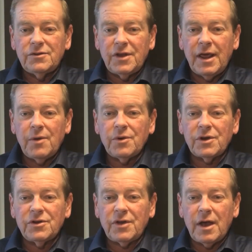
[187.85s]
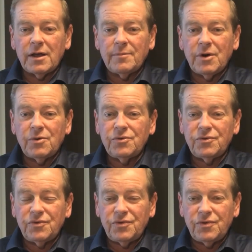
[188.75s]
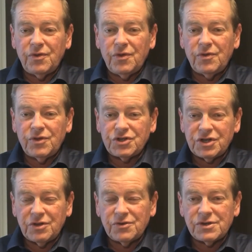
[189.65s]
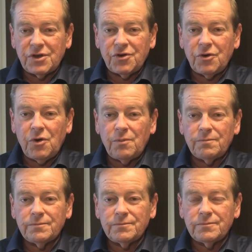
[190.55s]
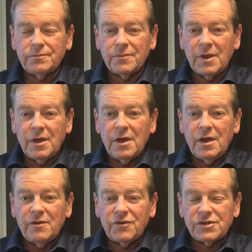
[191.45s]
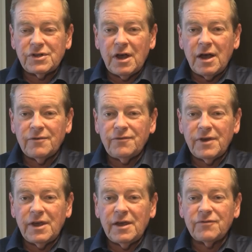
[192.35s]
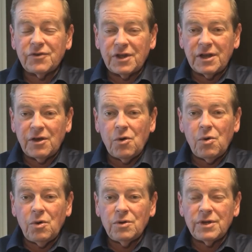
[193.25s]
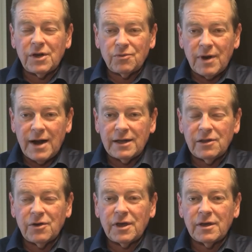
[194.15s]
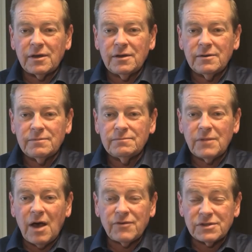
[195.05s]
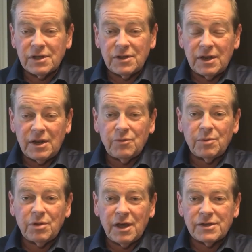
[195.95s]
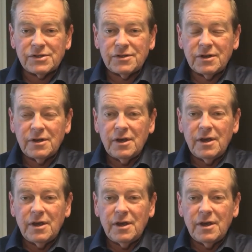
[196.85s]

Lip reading: Today we're going to talk about the shingles on your home. First off, if they're getting old and ratty looking, obviously they need replaced.